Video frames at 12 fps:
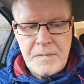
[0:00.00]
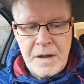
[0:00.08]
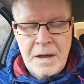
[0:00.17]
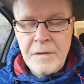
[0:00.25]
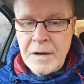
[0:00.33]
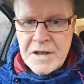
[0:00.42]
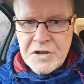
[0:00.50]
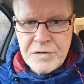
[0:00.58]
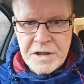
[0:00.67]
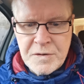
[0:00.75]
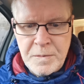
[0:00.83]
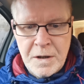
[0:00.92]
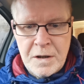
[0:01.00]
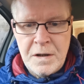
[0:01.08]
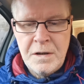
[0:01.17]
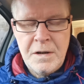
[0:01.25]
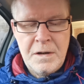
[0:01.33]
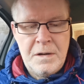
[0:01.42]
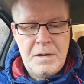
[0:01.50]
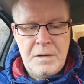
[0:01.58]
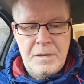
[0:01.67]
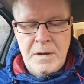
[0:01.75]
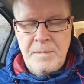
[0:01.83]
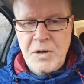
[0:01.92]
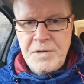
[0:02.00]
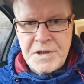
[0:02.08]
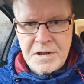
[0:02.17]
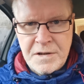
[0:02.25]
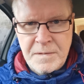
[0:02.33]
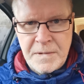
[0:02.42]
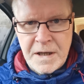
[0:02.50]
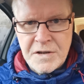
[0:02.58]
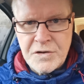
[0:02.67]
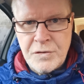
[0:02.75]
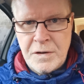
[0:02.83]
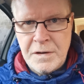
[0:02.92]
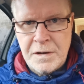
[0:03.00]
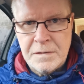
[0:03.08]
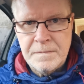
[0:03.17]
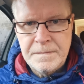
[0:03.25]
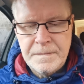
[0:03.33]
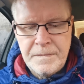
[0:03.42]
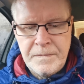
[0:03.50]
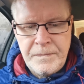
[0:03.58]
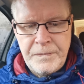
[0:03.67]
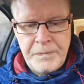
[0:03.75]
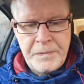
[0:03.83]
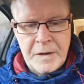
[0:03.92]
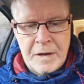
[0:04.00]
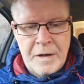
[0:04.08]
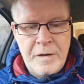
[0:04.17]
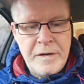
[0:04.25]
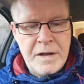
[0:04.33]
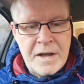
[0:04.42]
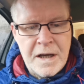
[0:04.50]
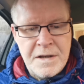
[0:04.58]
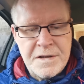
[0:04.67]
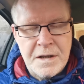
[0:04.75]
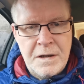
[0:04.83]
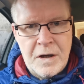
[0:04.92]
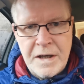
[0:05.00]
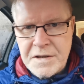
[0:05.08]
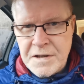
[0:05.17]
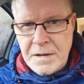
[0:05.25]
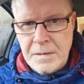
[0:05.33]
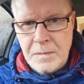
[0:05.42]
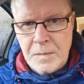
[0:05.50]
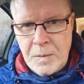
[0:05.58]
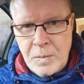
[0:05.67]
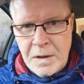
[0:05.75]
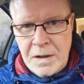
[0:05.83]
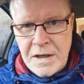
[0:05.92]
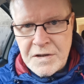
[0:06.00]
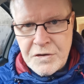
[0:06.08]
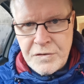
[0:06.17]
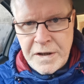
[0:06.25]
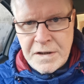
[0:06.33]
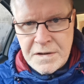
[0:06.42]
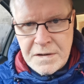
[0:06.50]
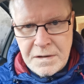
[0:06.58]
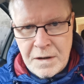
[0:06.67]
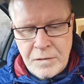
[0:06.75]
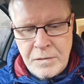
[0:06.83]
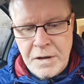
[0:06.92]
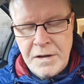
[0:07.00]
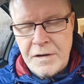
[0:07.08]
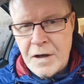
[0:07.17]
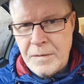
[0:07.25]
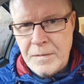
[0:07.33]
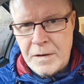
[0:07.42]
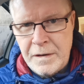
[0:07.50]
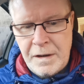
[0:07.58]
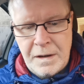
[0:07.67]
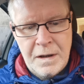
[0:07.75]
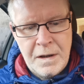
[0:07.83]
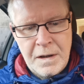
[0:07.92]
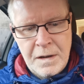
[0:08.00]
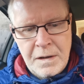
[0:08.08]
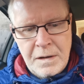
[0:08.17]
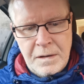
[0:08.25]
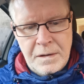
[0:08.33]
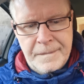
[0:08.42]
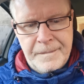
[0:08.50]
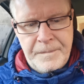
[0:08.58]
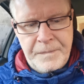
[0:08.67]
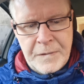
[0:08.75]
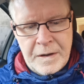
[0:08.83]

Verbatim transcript: And the less stressed we are, the immune system gets stronger. I don't think cancer likes it when we're less stressed. I really don't. I think, I